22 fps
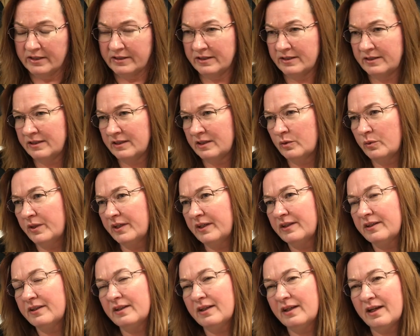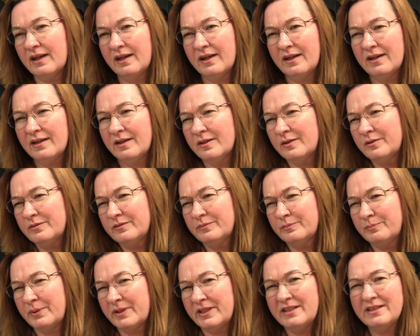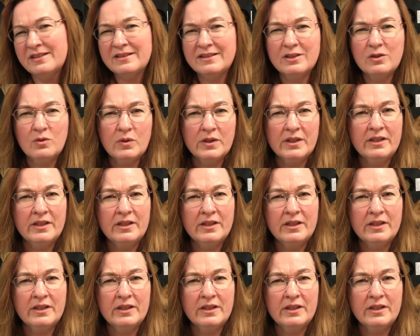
to deal with, but you still